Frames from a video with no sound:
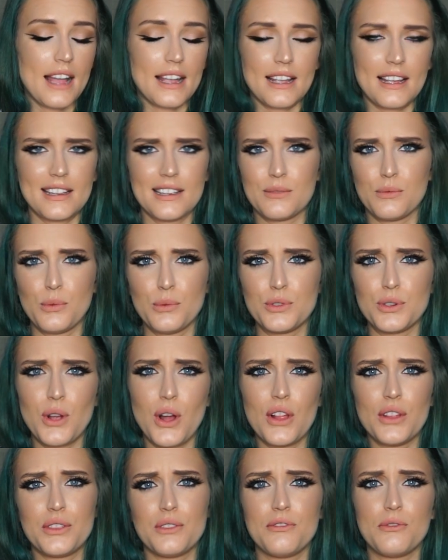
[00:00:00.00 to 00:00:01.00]
what would you
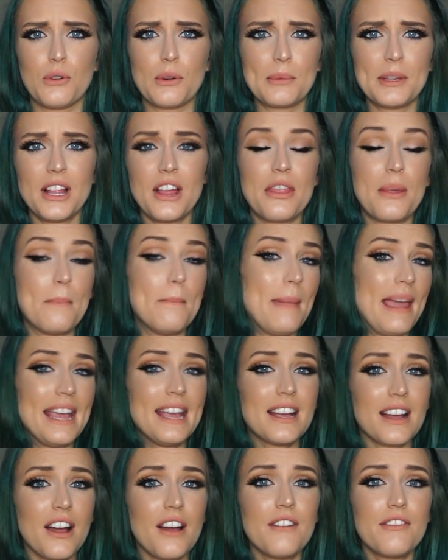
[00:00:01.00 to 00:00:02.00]
call it? The formula, the
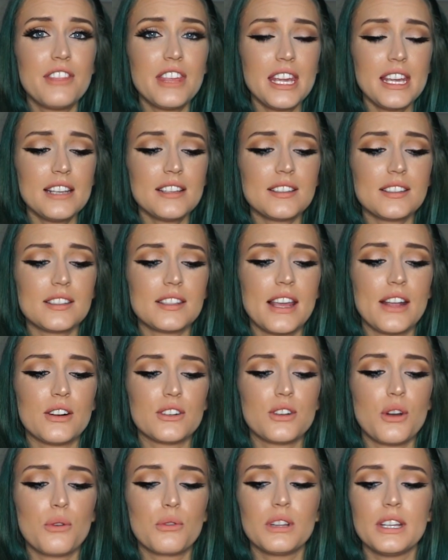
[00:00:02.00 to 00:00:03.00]
make of these. They are
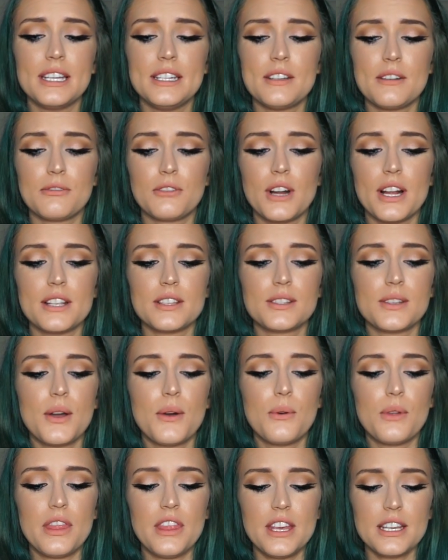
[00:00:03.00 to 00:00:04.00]
totally different.
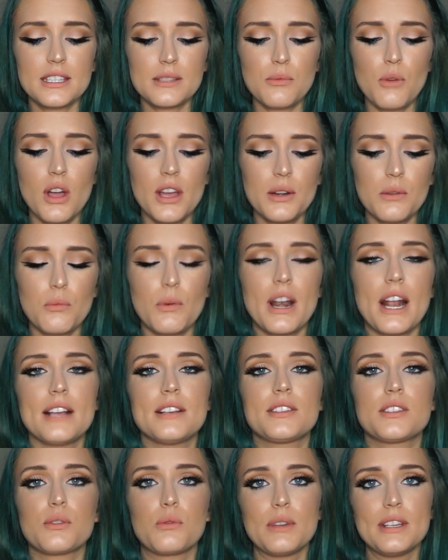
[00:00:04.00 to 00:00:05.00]
So this one, when I
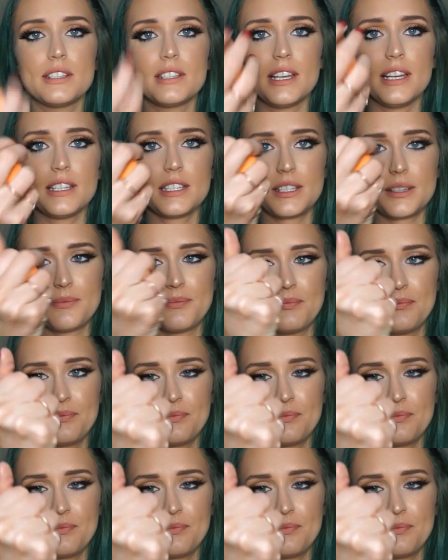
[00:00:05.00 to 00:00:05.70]
squeeze it,